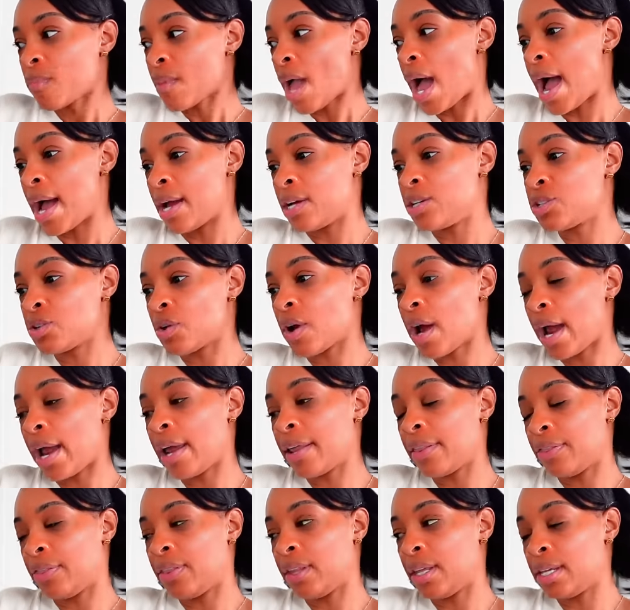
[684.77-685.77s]
I
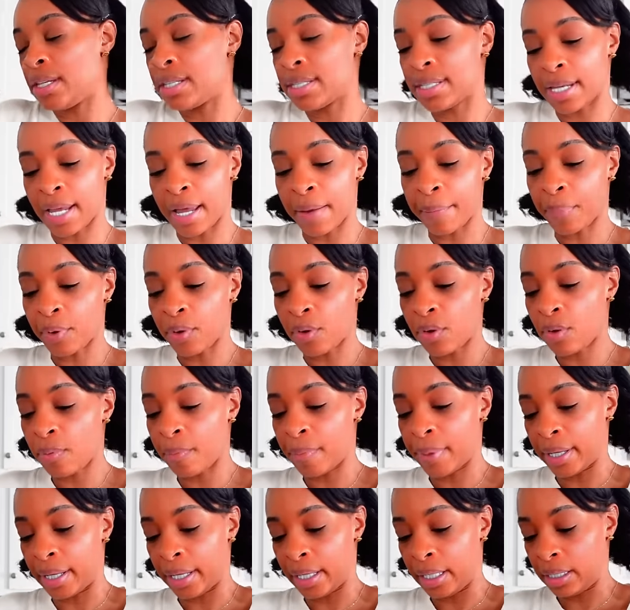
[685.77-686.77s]
tried the sample,
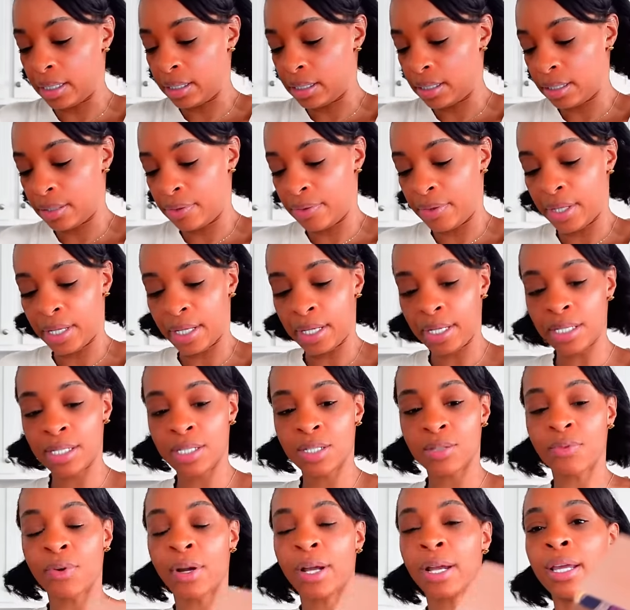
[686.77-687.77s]
but
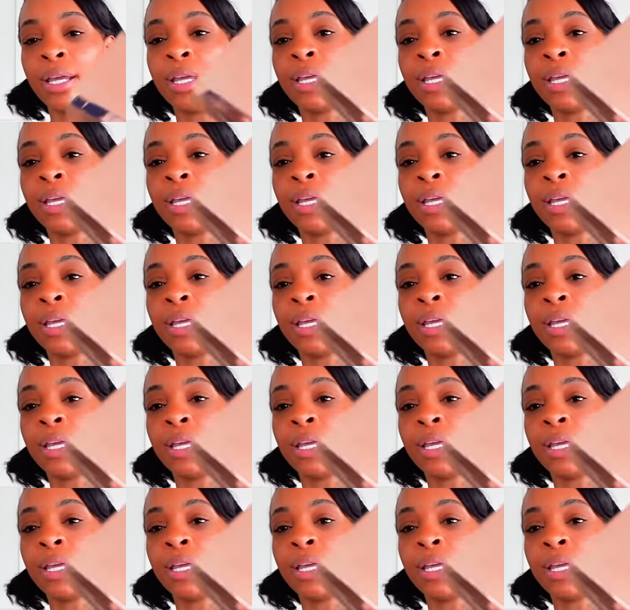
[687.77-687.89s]
this right